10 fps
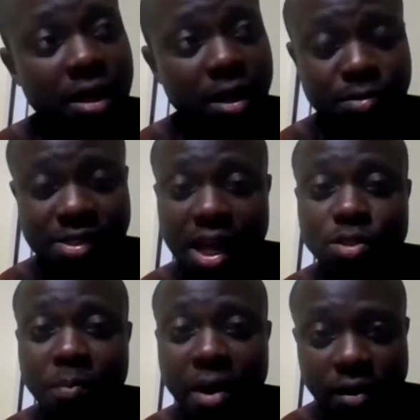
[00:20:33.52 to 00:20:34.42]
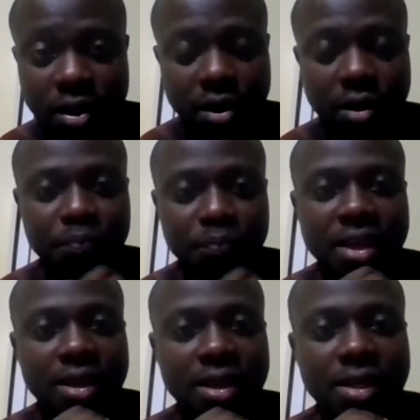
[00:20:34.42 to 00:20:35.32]
South America,
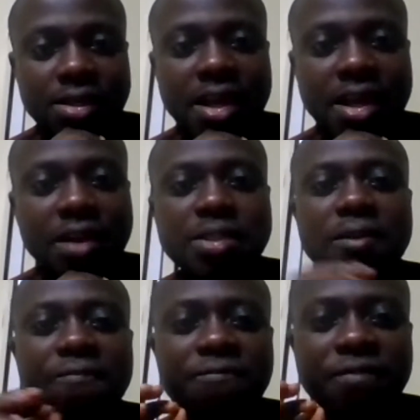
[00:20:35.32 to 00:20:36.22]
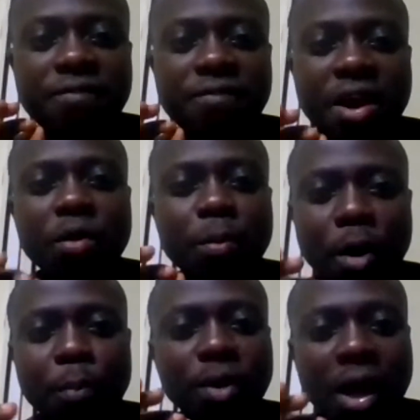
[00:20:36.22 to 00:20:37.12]
there is a very
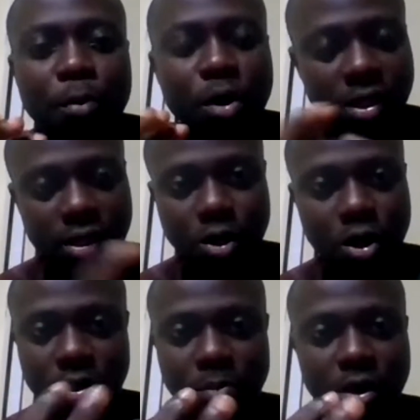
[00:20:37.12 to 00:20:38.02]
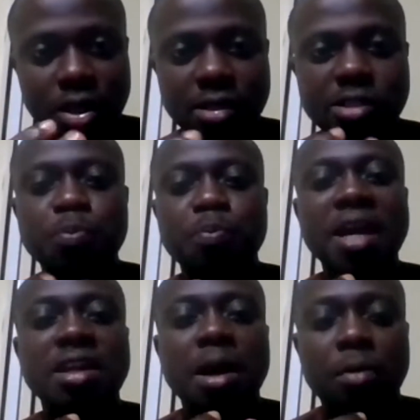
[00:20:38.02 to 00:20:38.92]
popular monkey. They call the monkey the
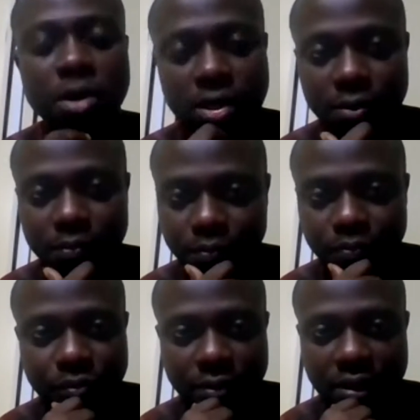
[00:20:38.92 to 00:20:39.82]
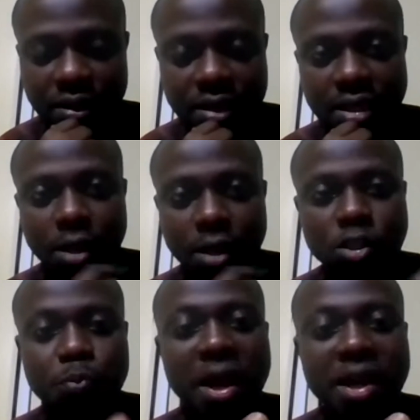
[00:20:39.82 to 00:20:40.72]
spider monkey. Now,
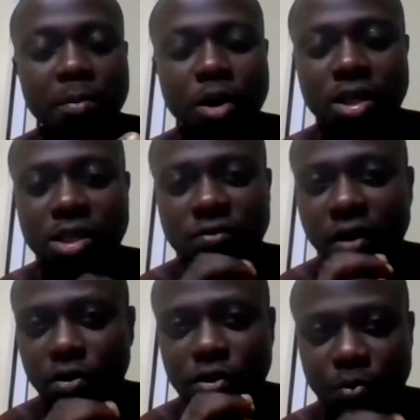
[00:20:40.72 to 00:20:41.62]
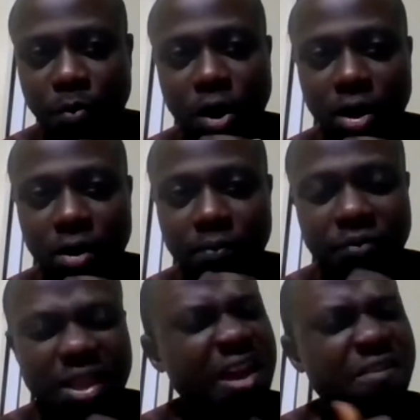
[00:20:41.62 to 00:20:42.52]
the spider monkey is very small,
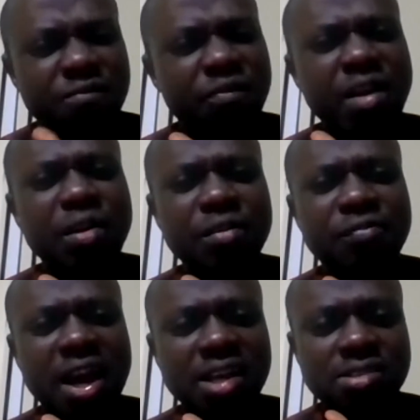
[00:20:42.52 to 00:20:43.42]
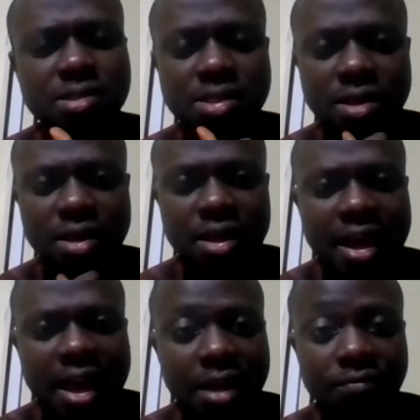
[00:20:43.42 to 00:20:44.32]
very fast,
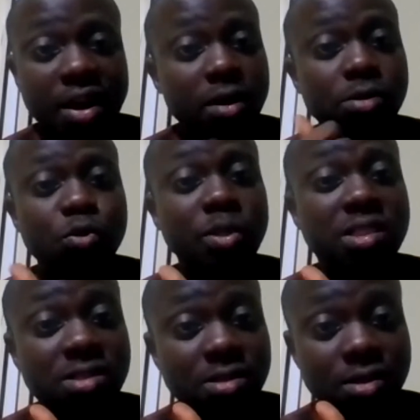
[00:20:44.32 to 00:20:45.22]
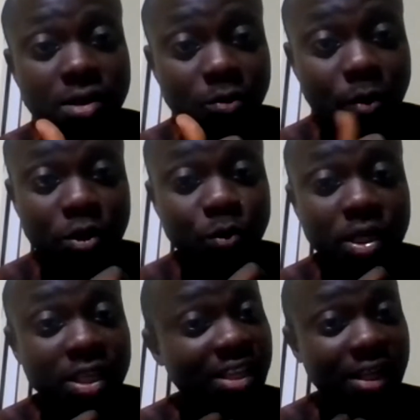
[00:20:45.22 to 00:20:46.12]
and very sweet when
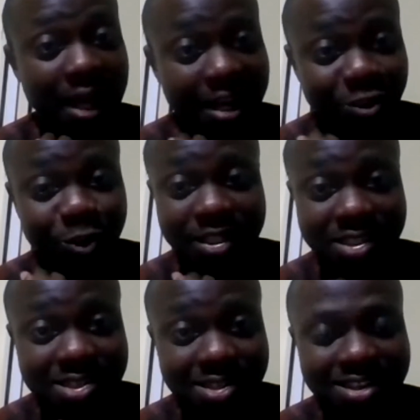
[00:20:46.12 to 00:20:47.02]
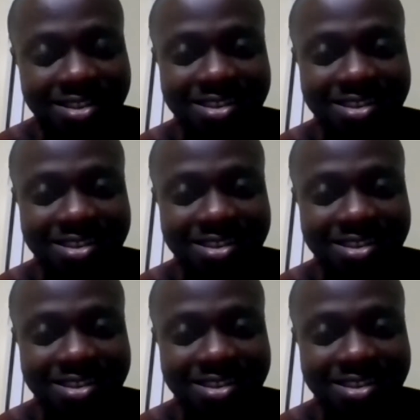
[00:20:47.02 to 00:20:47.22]
you kill and you eat.